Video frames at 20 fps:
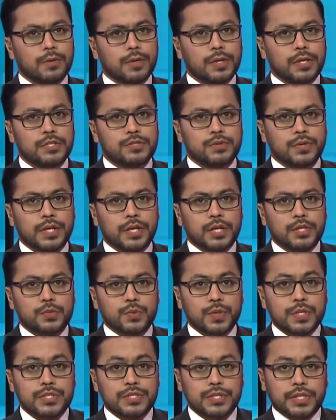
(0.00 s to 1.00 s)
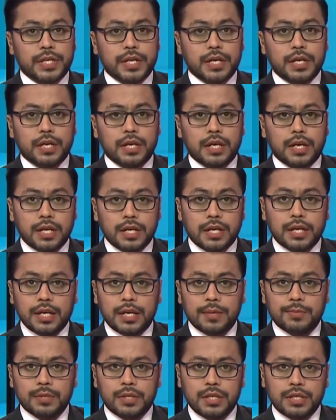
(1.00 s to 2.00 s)
Well, Israel is once again in
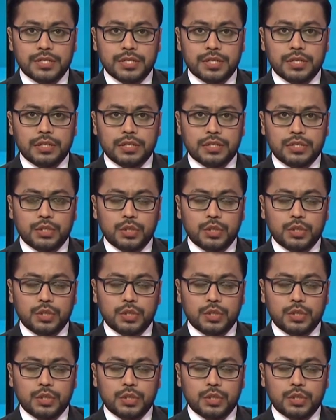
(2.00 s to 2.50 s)
a political